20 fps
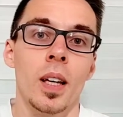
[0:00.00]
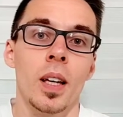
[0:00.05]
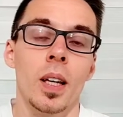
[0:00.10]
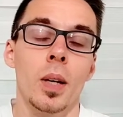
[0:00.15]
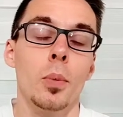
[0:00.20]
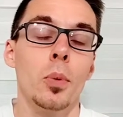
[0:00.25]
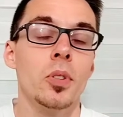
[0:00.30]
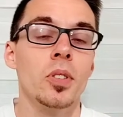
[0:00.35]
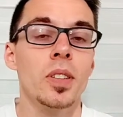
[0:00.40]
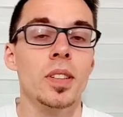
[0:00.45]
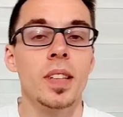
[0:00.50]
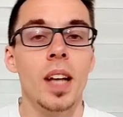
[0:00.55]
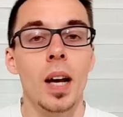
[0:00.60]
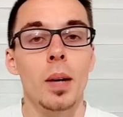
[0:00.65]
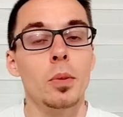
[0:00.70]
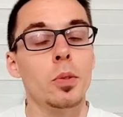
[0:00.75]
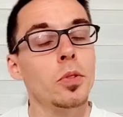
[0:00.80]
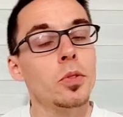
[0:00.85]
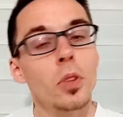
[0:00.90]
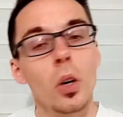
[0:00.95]
He was a guy
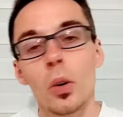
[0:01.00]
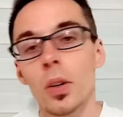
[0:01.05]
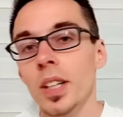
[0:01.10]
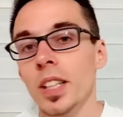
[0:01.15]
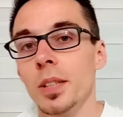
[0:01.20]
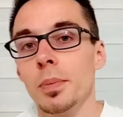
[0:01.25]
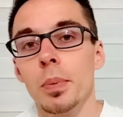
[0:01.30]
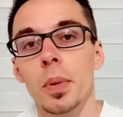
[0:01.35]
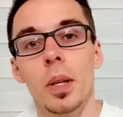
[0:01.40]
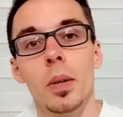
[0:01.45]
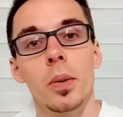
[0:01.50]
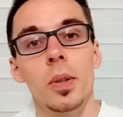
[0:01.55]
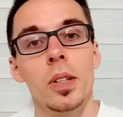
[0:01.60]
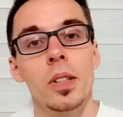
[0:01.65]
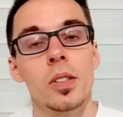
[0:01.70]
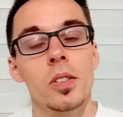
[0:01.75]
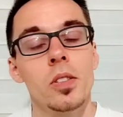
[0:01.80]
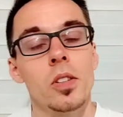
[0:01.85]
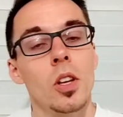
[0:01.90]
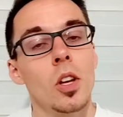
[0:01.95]
with no
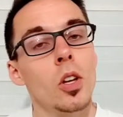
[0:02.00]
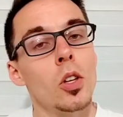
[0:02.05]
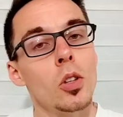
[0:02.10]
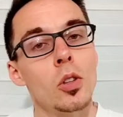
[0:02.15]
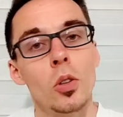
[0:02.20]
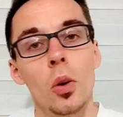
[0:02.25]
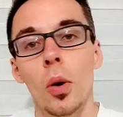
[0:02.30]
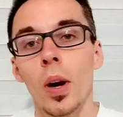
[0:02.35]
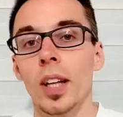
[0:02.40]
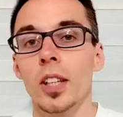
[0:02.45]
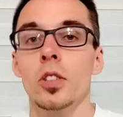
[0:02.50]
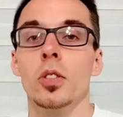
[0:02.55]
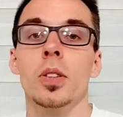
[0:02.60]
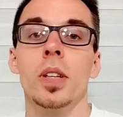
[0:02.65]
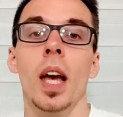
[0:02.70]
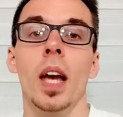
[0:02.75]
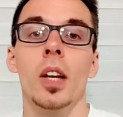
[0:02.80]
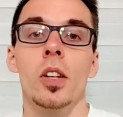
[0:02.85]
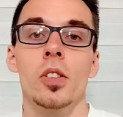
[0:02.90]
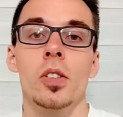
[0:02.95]
experience, no
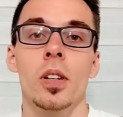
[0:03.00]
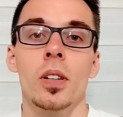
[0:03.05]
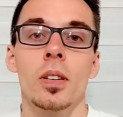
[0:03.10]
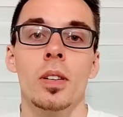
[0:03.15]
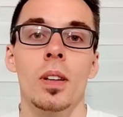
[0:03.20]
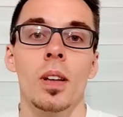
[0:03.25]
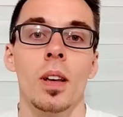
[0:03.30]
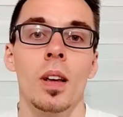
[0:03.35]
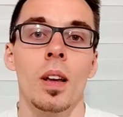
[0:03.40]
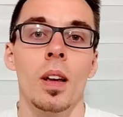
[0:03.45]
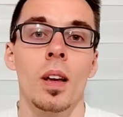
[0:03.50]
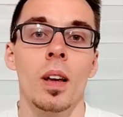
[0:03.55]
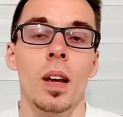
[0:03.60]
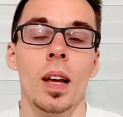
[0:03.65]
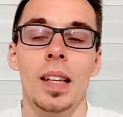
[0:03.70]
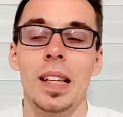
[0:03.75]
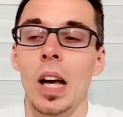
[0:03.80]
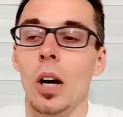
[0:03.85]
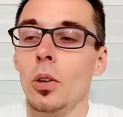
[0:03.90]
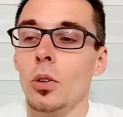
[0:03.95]
education,
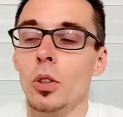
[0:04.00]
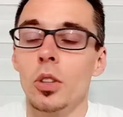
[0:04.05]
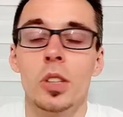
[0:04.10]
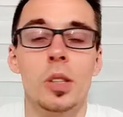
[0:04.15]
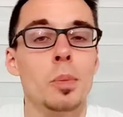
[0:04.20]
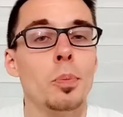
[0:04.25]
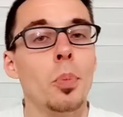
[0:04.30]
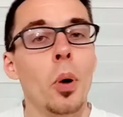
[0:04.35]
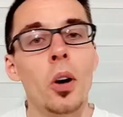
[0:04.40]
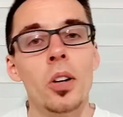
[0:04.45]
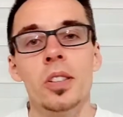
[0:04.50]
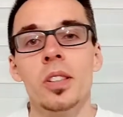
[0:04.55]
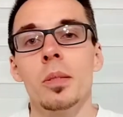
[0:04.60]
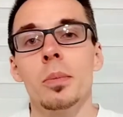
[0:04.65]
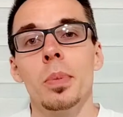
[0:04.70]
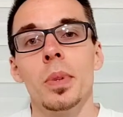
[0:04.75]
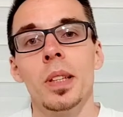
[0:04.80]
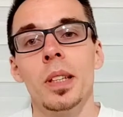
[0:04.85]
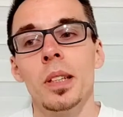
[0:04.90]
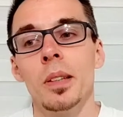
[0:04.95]
and how could he
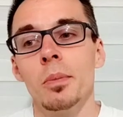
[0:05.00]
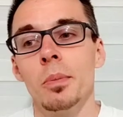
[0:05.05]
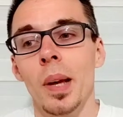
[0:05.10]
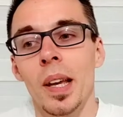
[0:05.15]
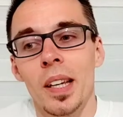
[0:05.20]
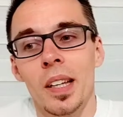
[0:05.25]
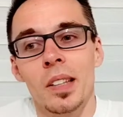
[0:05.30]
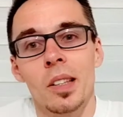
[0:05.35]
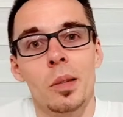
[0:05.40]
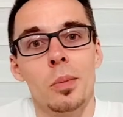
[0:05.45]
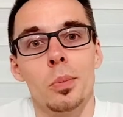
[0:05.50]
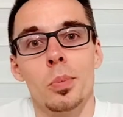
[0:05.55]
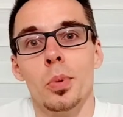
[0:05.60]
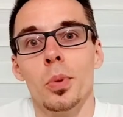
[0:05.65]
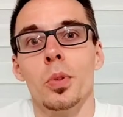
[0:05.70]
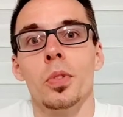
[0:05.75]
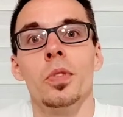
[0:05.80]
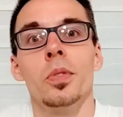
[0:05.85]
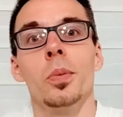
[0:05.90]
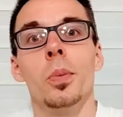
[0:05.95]
possibly make an
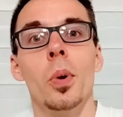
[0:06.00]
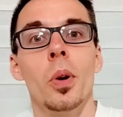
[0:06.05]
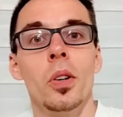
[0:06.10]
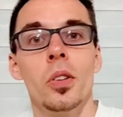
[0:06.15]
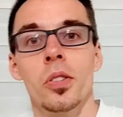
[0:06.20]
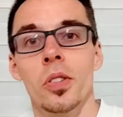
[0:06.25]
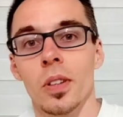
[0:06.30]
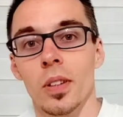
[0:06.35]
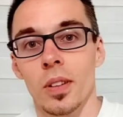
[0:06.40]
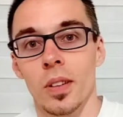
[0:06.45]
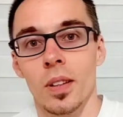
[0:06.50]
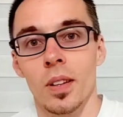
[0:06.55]
improved version?